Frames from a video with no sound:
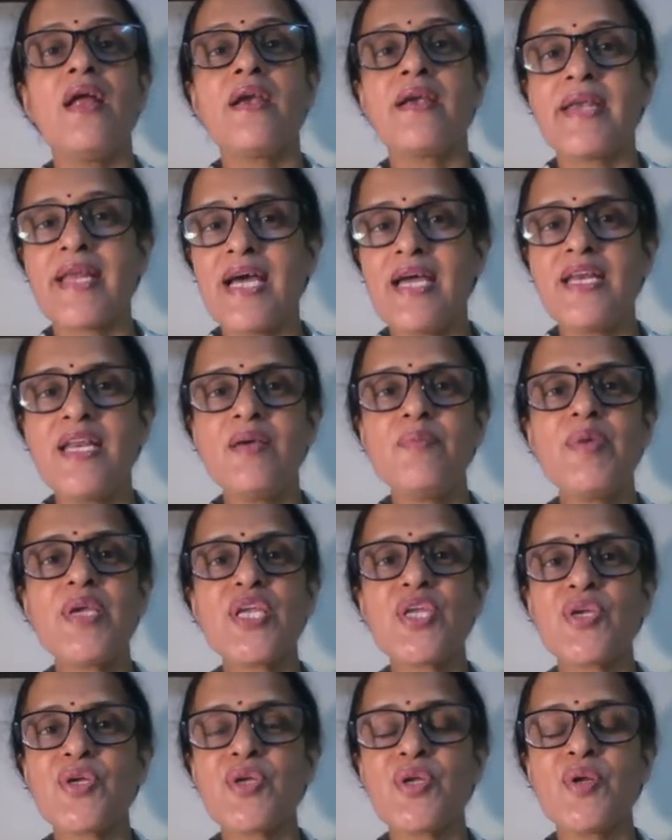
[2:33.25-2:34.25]
Dynamic
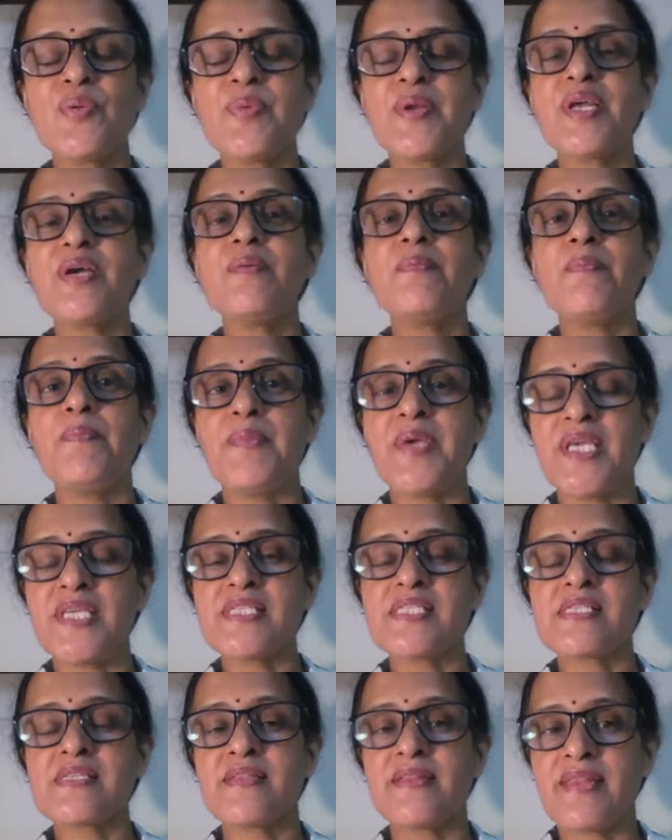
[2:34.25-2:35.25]
equilibrium
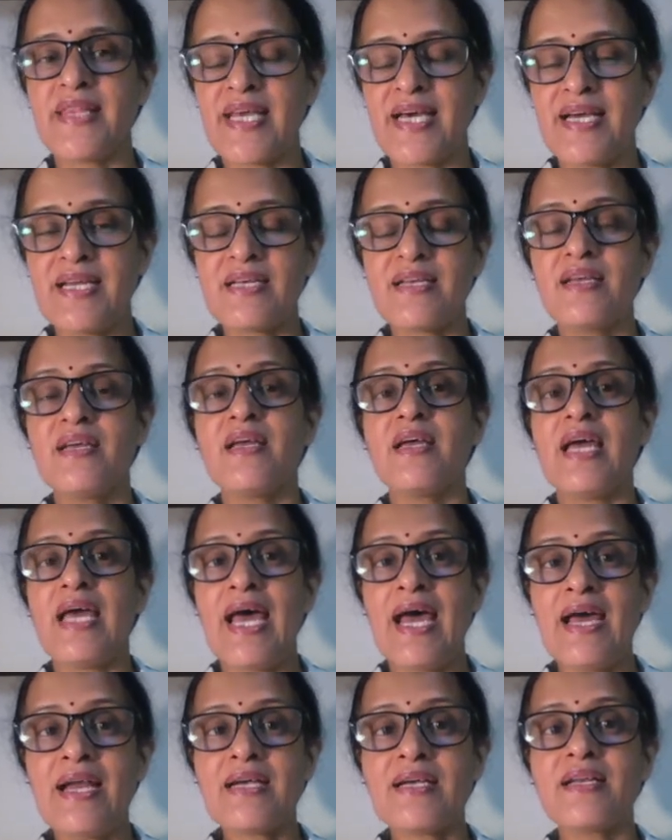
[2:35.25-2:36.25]
means that
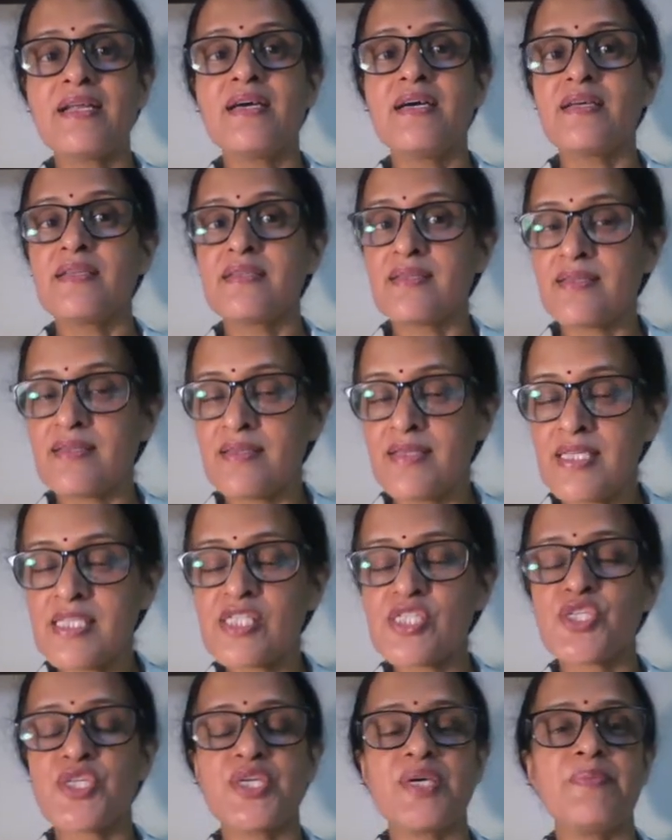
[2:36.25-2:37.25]
at
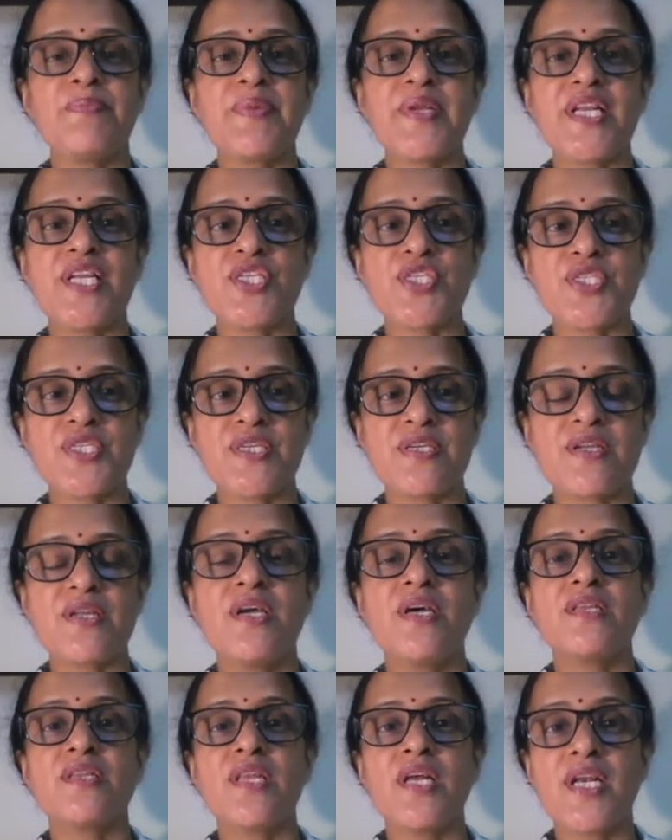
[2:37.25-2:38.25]
this temperature,
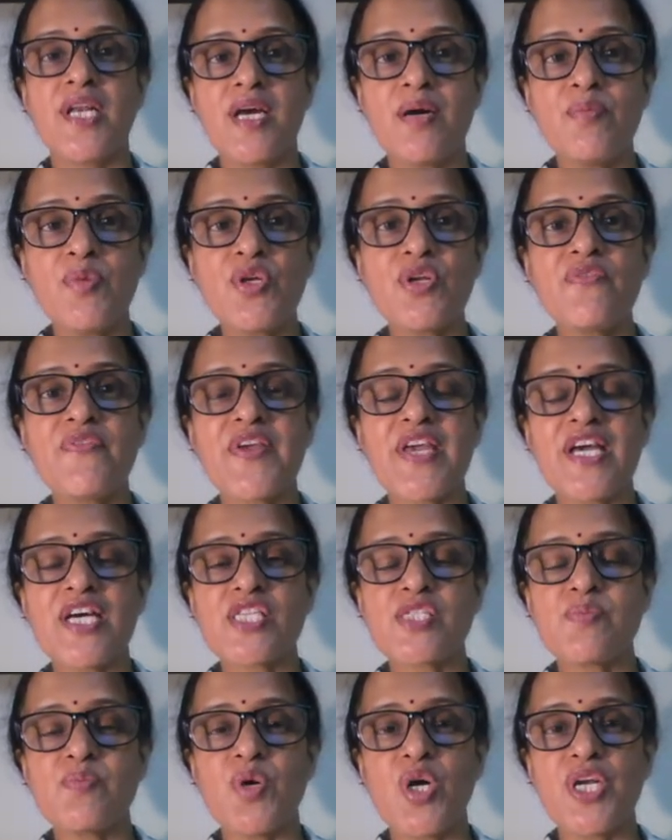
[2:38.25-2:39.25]
the number of
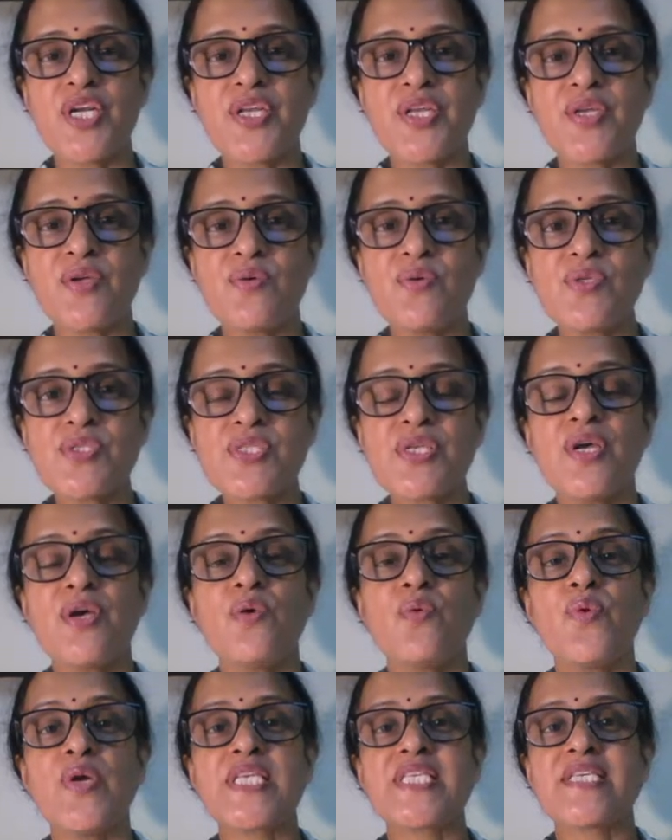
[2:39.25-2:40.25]
gas molecules
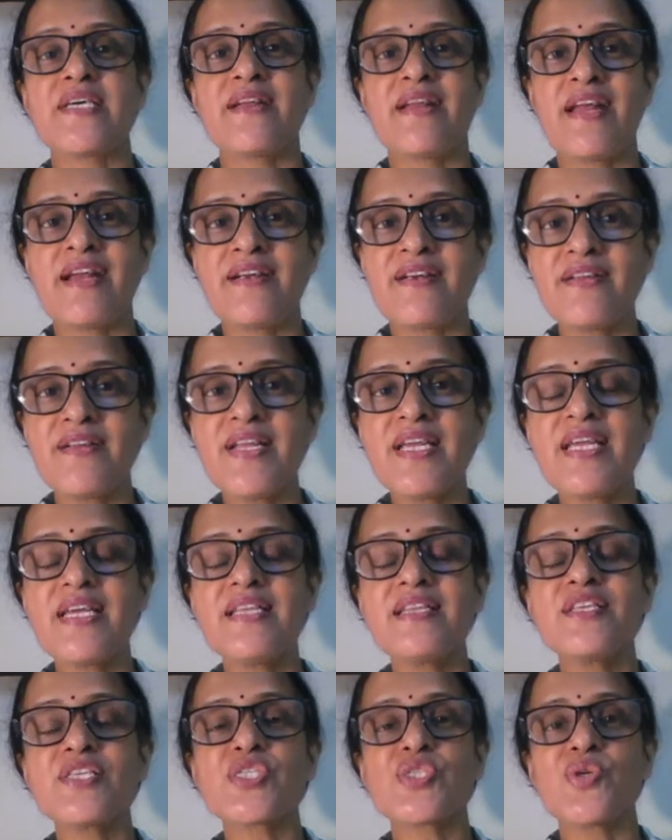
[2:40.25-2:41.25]
which are entering
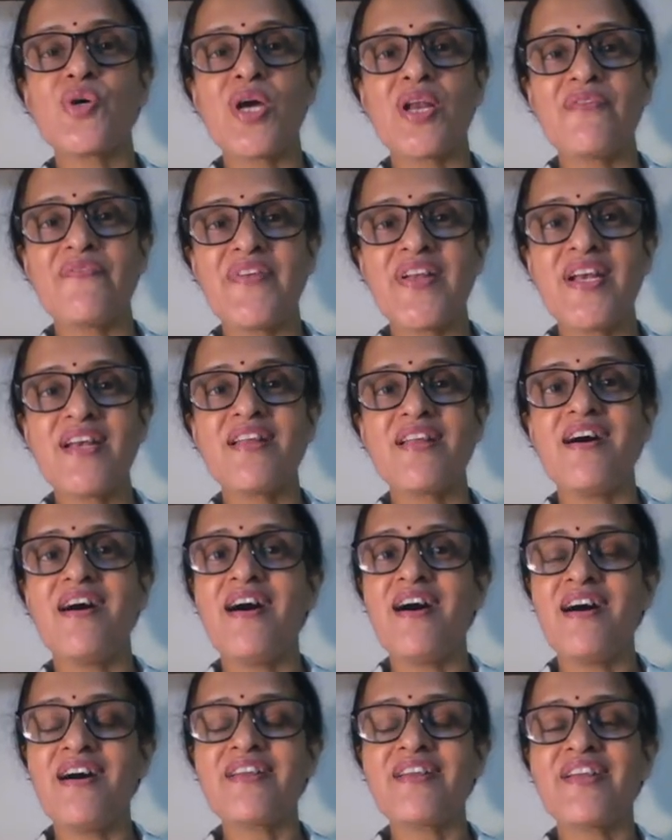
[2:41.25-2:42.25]
in the solvent
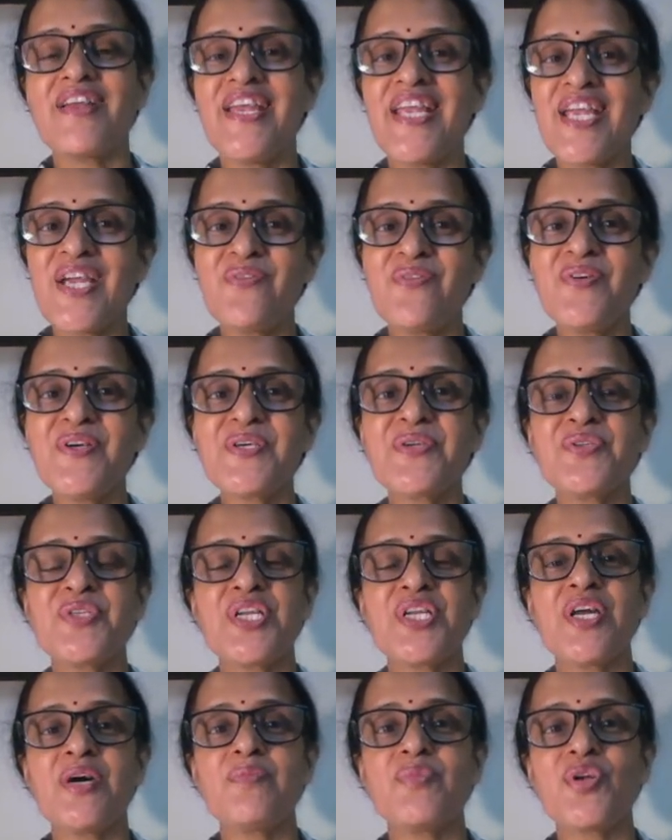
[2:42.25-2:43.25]
are equal to the
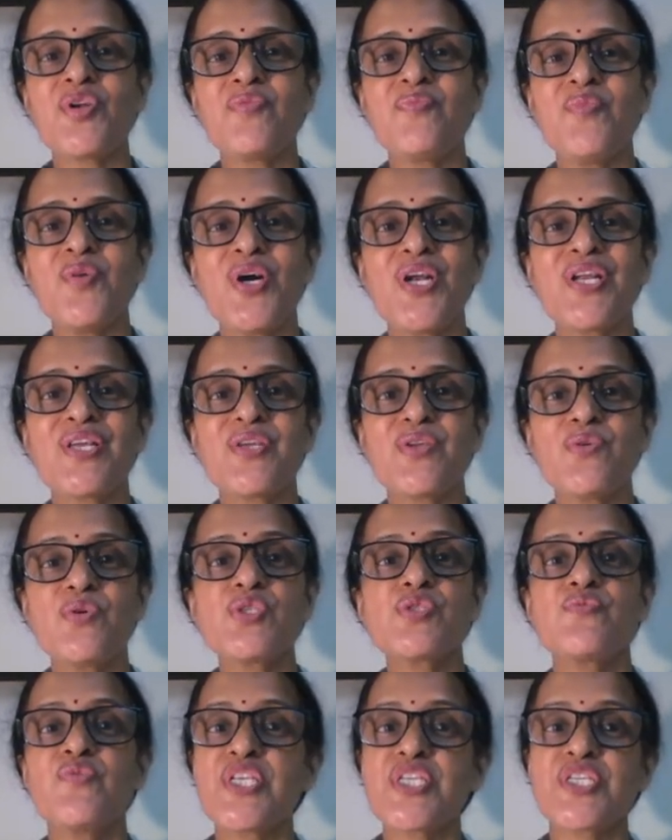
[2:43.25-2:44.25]
number of
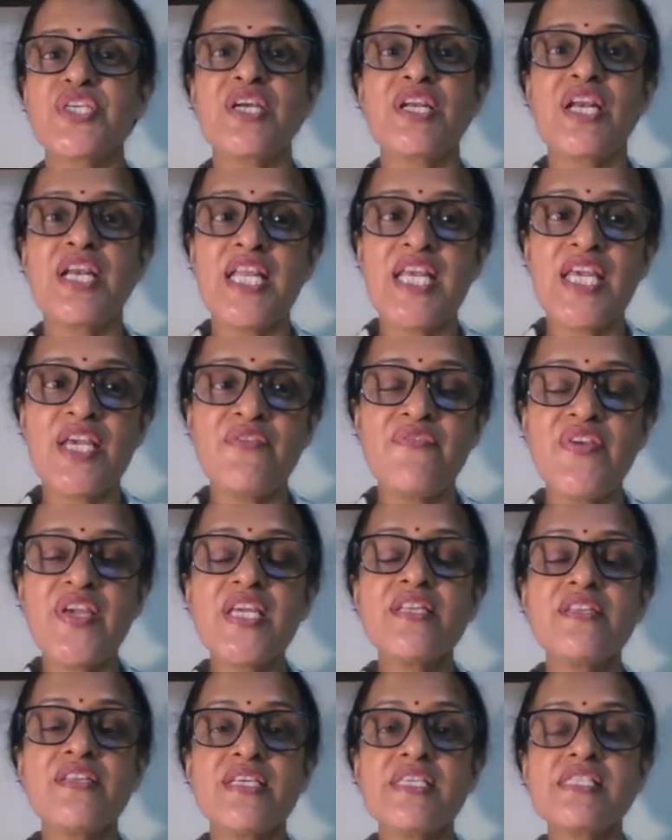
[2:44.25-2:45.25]
molecules which are
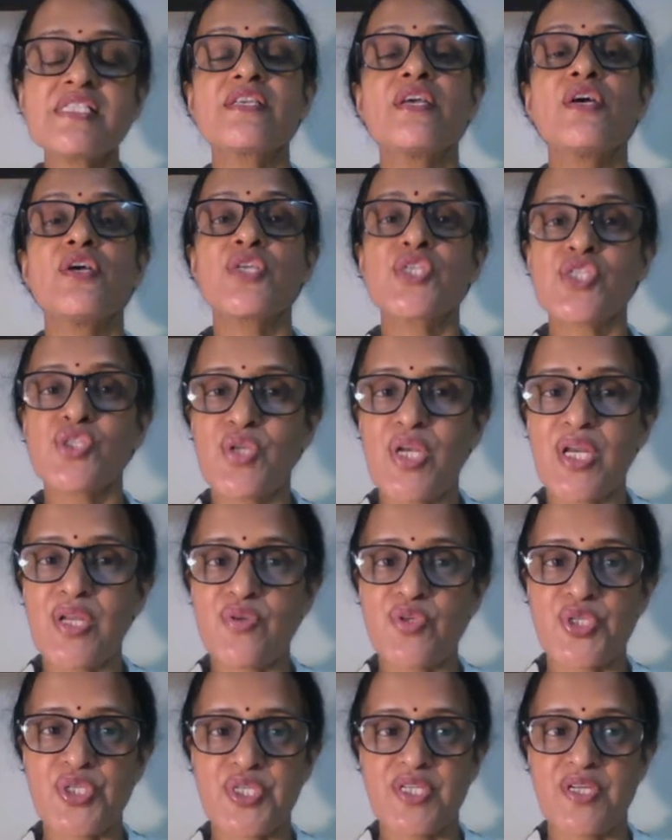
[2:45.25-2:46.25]
leaving this
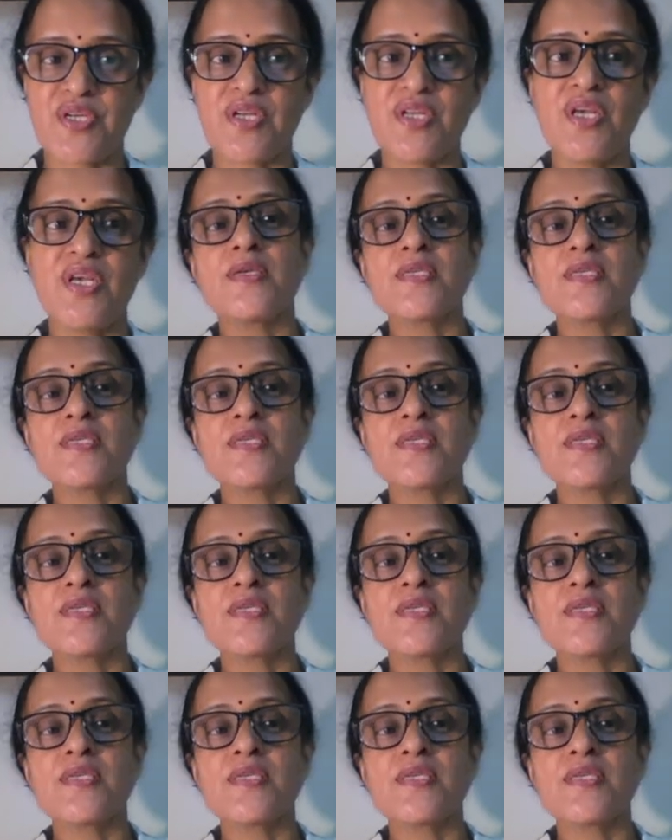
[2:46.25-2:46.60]
solution.